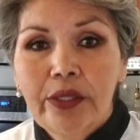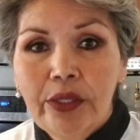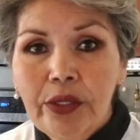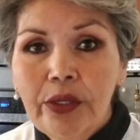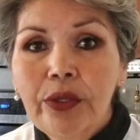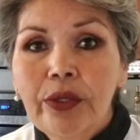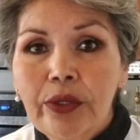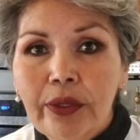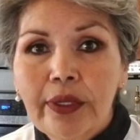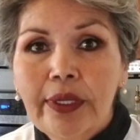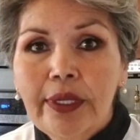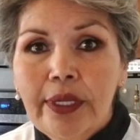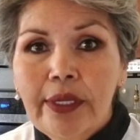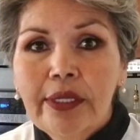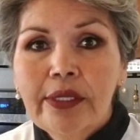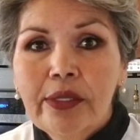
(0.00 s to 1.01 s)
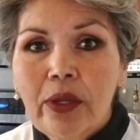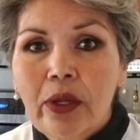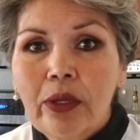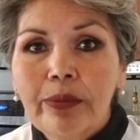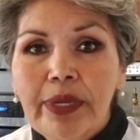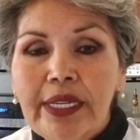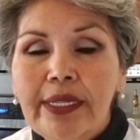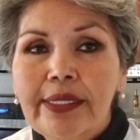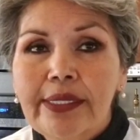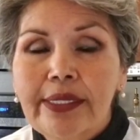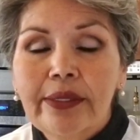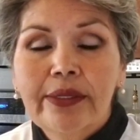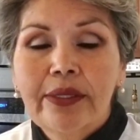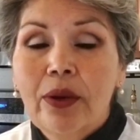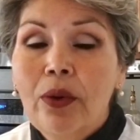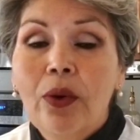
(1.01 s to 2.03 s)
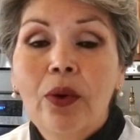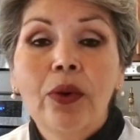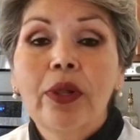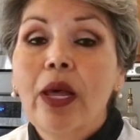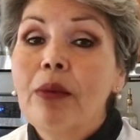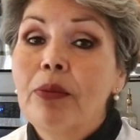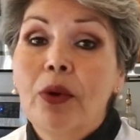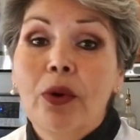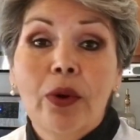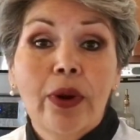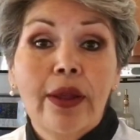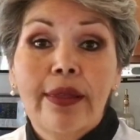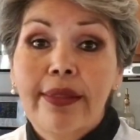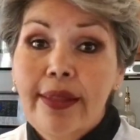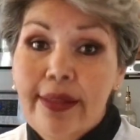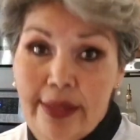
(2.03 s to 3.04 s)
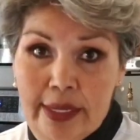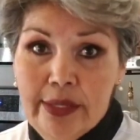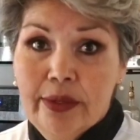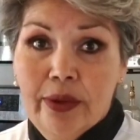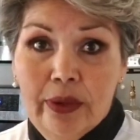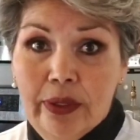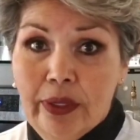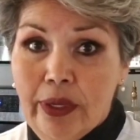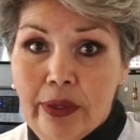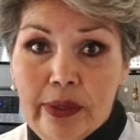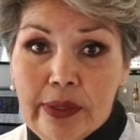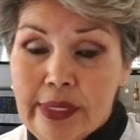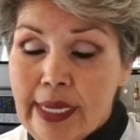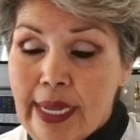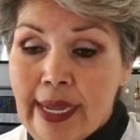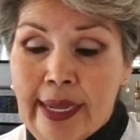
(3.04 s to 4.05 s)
Google salt, because there's a whole lot more than this girl knows.